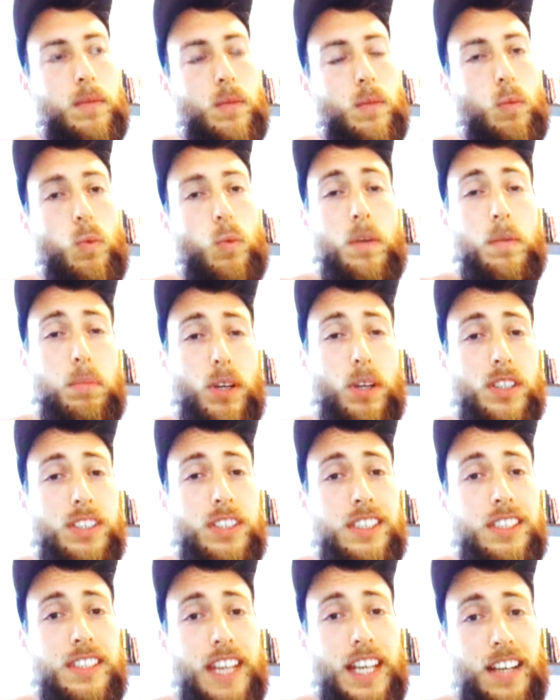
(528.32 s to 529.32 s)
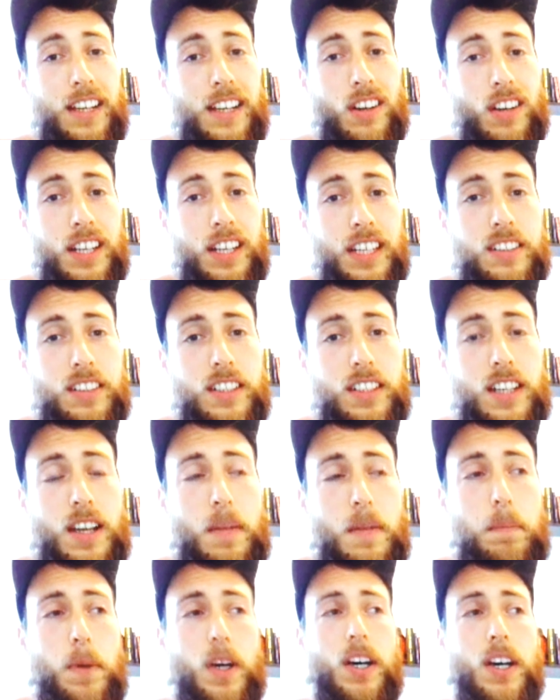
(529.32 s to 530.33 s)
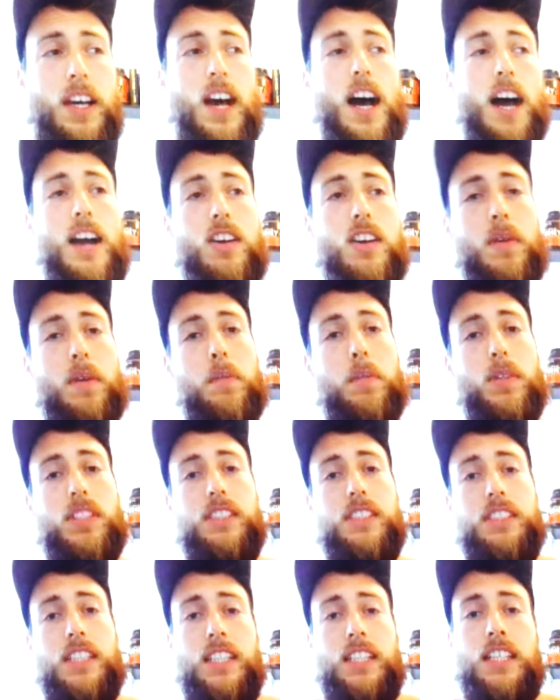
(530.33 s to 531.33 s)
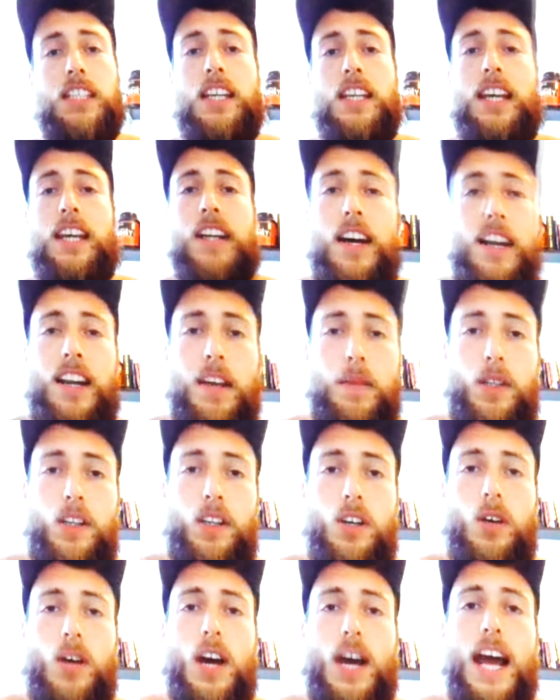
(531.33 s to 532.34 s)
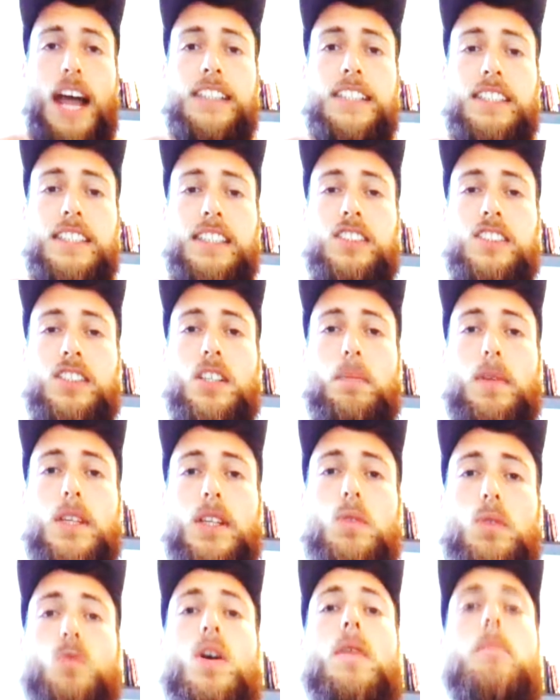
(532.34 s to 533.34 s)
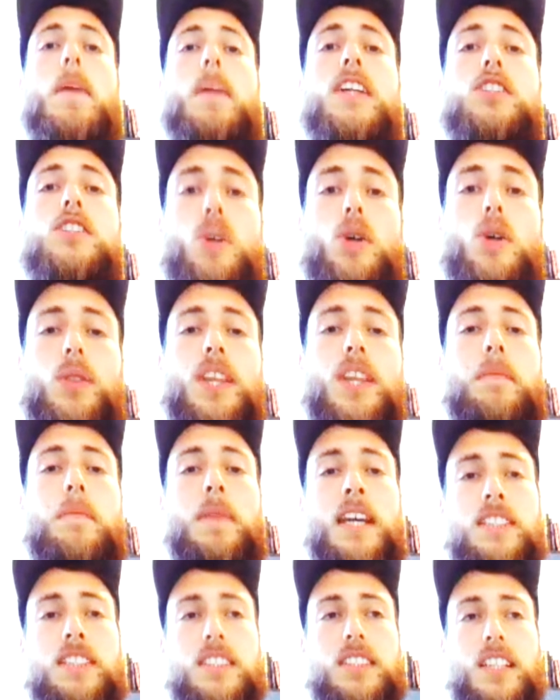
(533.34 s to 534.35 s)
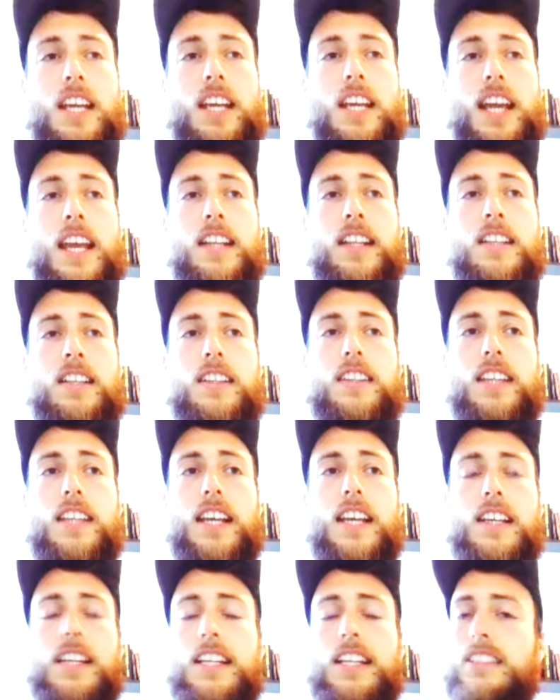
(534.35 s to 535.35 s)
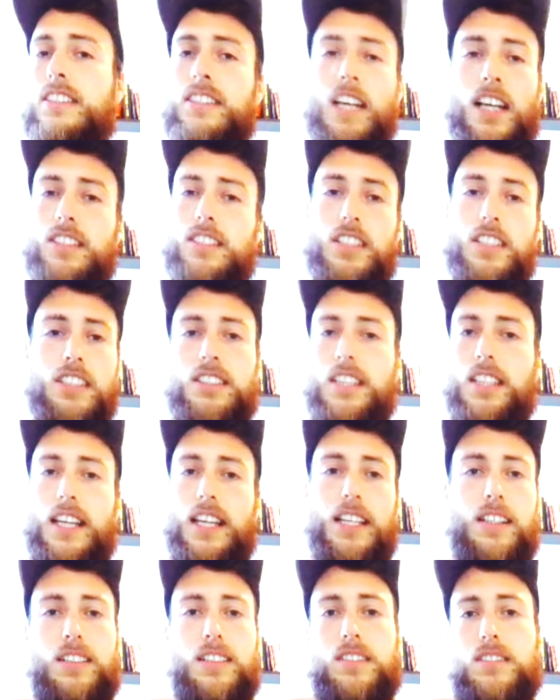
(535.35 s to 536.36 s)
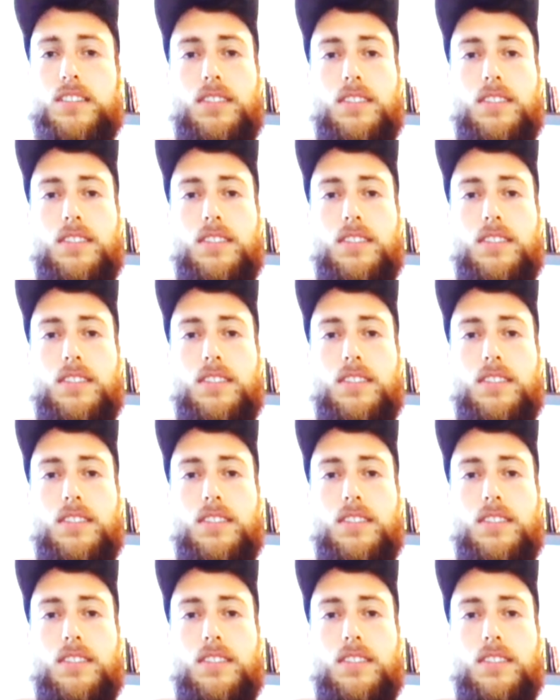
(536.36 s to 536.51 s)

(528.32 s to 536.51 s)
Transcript: one person's take on it, but I remember sitting in Arevalo asking somebody what machote meant, and it's not just like